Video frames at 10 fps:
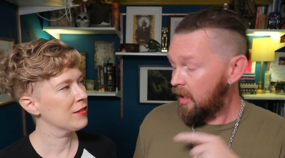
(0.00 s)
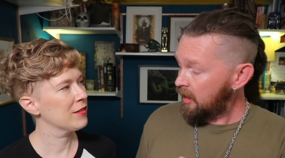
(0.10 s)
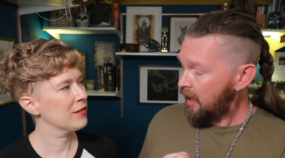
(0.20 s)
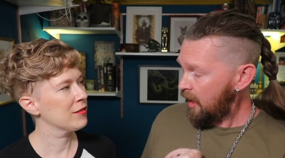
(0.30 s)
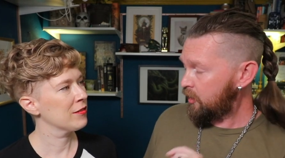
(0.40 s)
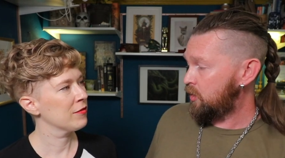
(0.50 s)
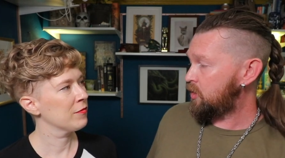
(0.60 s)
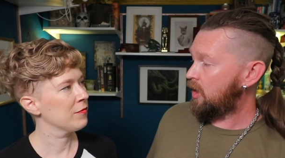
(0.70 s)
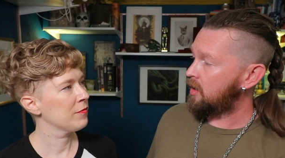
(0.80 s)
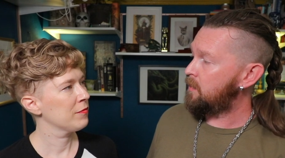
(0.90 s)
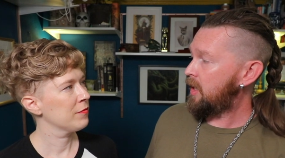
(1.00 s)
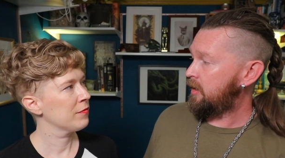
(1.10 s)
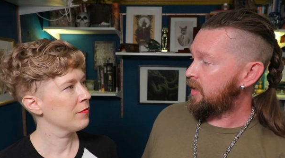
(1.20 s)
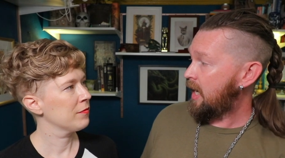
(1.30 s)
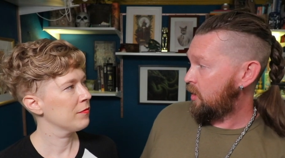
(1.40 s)
Speaker 1: A lot how you talk about
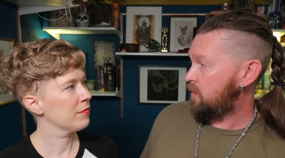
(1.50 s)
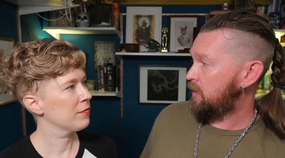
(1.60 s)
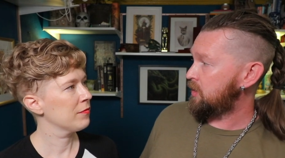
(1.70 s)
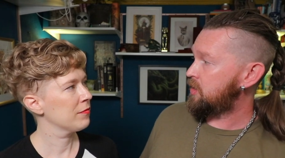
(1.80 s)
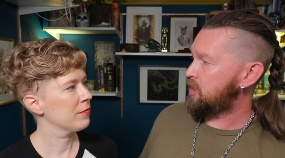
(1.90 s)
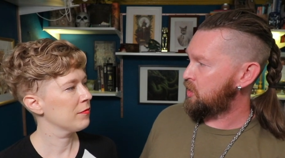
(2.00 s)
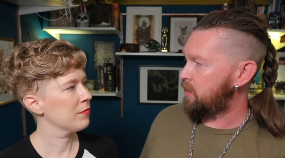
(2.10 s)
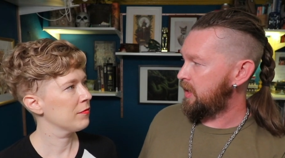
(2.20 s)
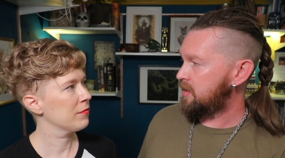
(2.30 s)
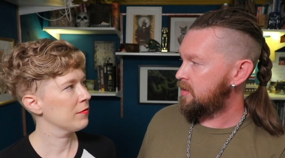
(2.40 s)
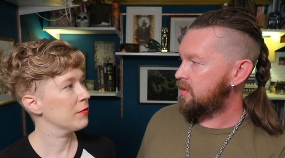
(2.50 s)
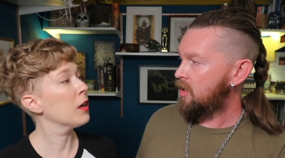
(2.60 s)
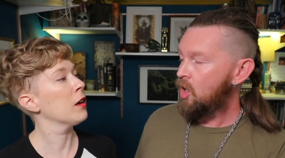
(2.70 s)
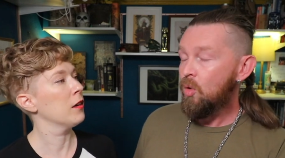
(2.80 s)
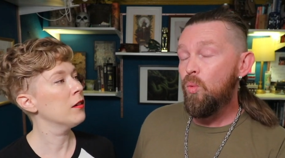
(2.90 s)
in how to build suspense,
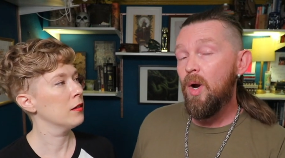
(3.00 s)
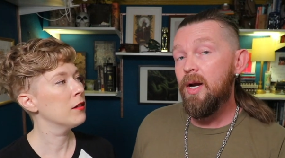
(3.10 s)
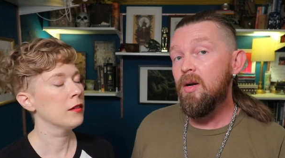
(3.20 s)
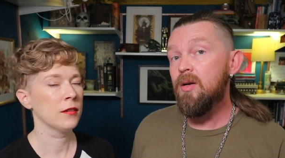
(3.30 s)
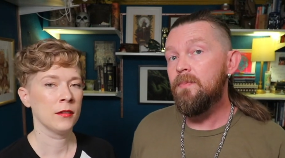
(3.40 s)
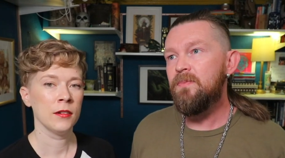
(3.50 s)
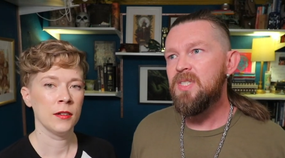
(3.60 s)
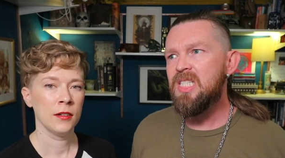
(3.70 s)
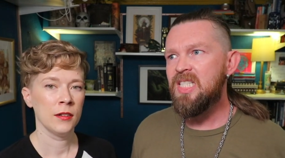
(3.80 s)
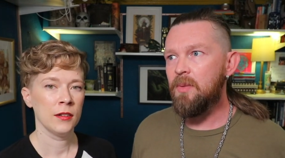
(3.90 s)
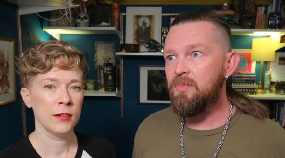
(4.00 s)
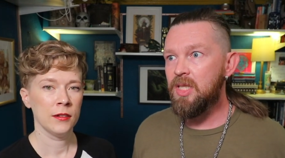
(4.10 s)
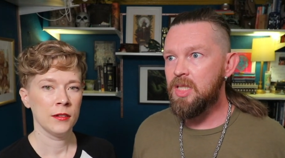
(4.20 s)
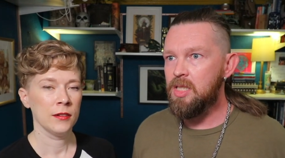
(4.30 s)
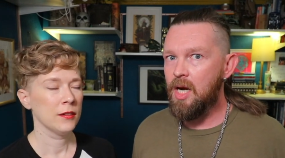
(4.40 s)
oh. where
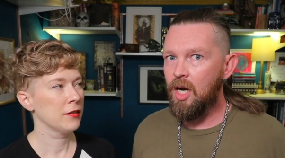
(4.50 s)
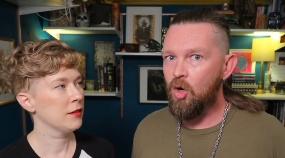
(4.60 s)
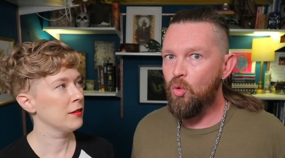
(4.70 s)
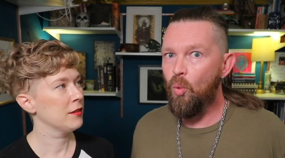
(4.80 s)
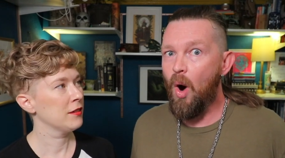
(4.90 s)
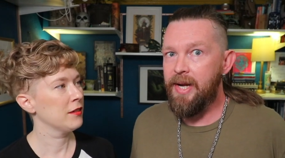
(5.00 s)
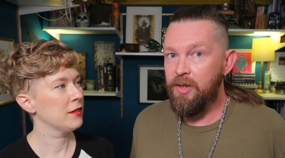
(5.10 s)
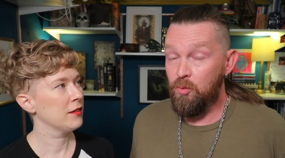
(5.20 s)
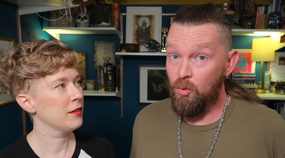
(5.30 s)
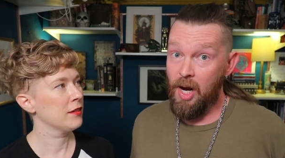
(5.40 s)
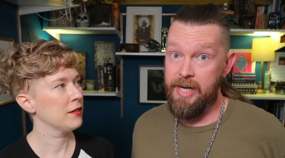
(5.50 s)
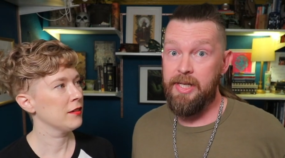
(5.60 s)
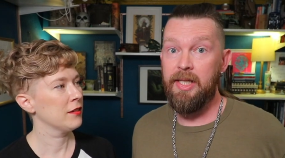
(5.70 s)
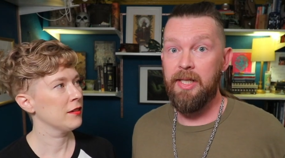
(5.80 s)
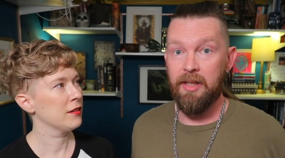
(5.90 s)
something's not quite right
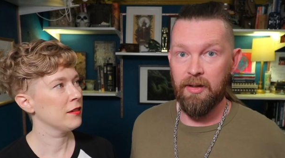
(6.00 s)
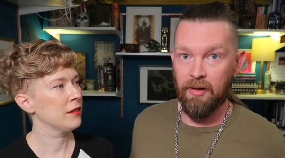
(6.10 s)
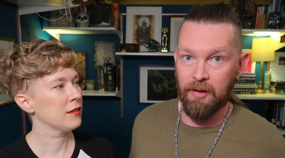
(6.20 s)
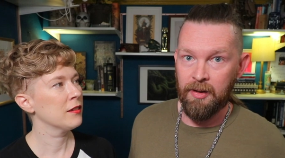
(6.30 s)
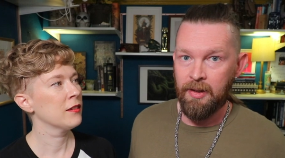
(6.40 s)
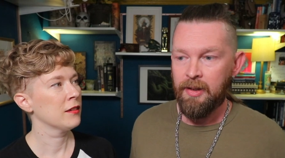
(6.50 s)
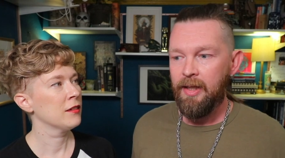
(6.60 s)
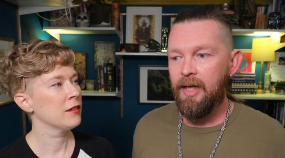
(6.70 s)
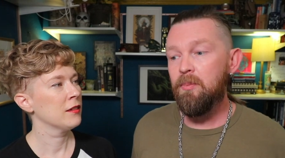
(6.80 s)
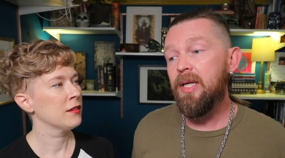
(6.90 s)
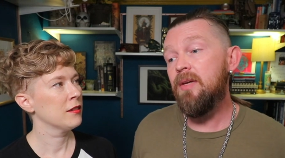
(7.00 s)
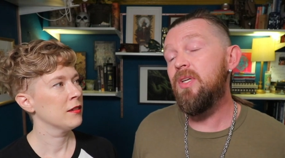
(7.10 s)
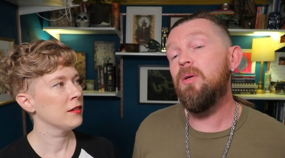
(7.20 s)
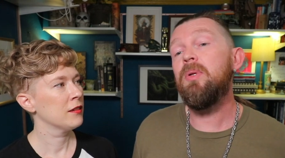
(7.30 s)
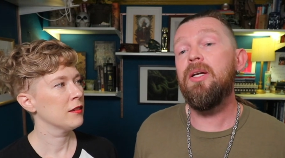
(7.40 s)
here. And by giving
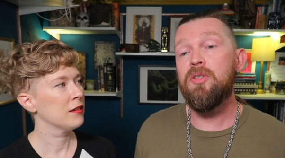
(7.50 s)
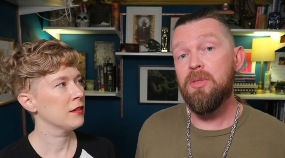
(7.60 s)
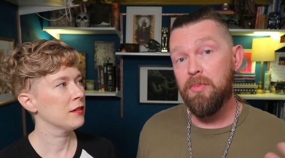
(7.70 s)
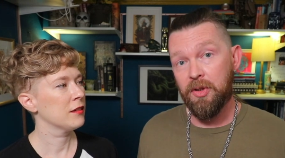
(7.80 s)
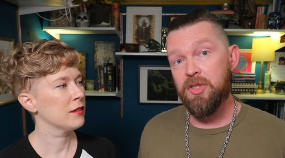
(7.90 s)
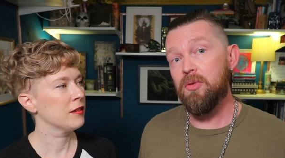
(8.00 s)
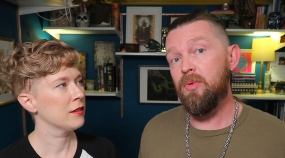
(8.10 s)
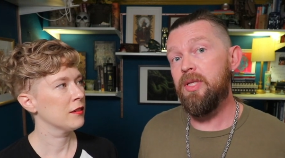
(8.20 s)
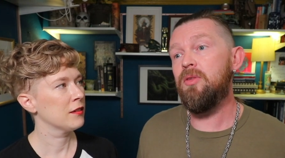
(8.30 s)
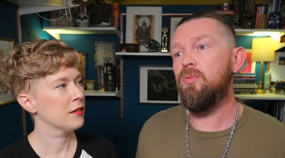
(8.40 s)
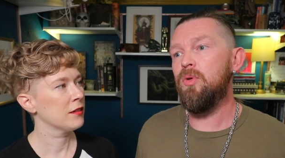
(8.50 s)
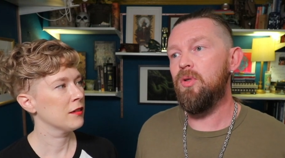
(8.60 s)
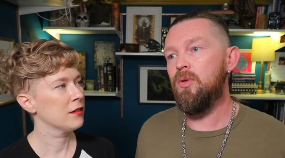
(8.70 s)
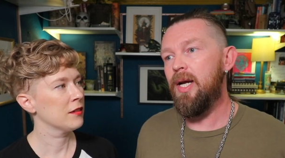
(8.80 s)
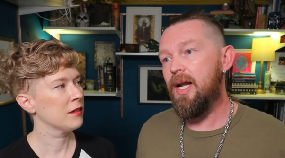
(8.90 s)
your players the book to read
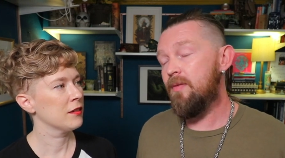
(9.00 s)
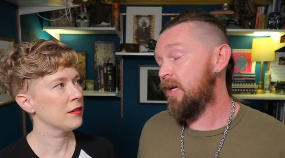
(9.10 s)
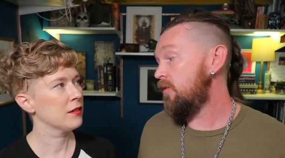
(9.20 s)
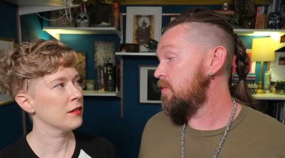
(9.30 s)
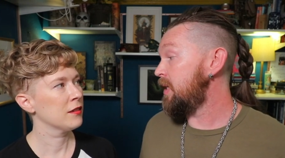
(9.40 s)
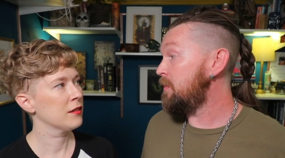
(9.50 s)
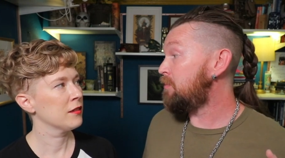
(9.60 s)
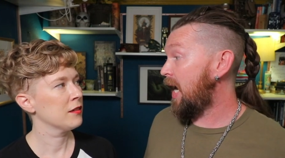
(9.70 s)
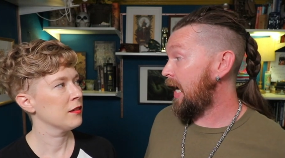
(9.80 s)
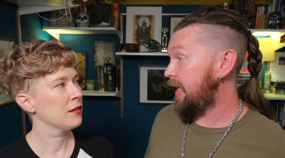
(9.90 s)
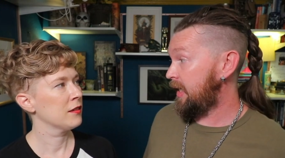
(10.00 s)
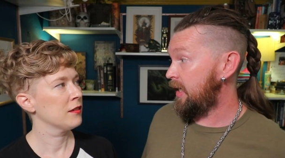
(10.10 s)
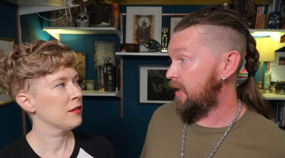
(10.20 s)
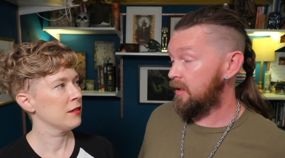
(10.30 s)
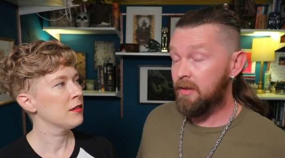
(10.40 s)
through and having everybody buy
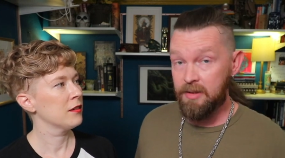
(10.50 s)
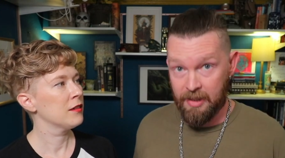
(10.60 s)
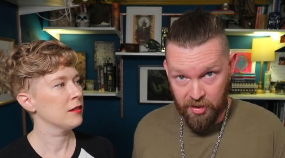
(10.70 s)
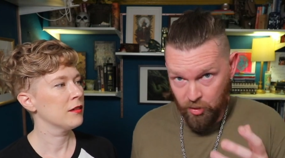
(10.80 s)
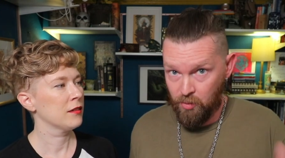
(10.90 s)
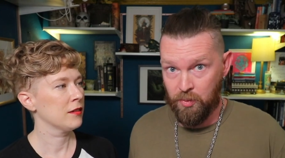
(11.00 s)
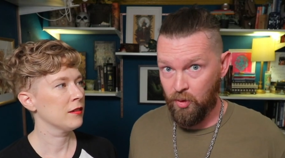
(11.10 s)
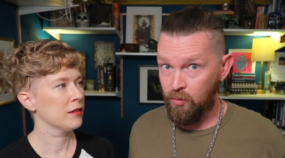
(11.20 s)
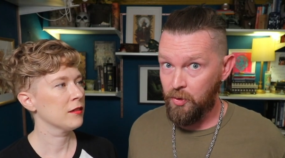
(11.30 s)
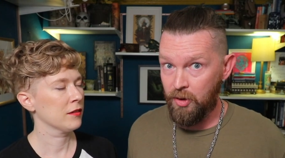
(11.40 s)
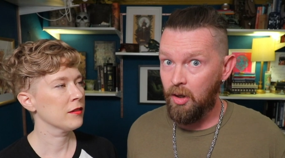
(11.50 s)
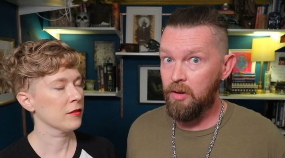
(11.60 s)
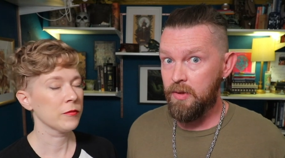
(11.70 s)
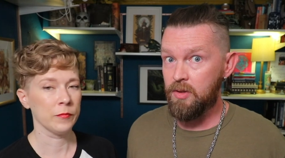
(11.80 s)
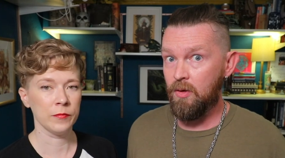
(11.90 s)
in, because that's so important with all of
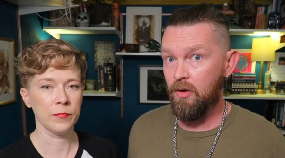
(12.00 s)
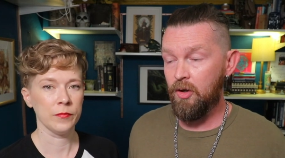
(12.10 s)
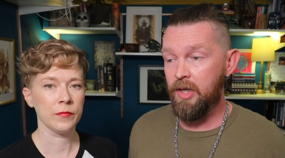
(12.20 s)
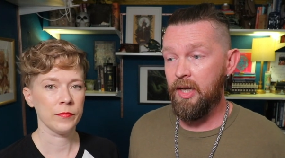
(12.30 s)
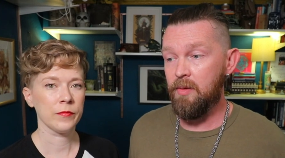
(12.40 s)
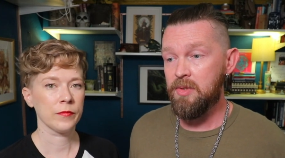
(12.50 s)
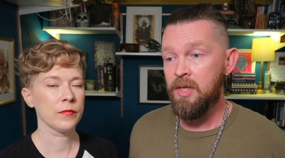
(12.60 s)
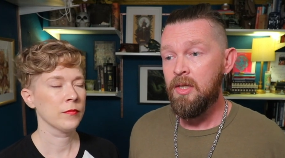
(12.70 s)
these mm-hmm. horror games,